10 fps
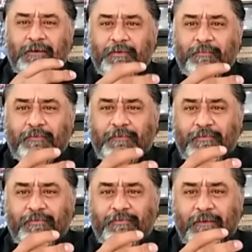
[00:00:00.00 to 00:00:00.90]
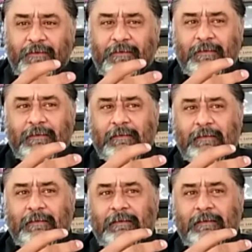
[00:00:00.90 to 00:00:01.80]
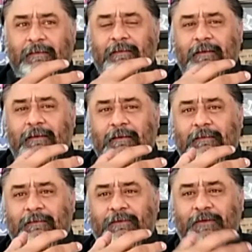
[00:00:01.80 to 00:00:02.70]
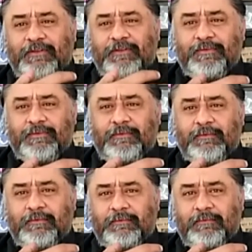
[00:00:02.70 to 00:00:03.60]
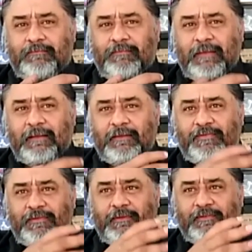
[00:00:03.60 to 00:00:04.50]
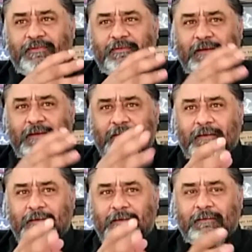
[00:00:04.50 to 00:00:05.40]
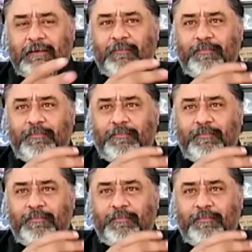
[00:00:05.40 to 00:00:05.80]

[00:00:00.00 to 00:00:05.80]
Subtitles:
other professors at that touch my the Savate that I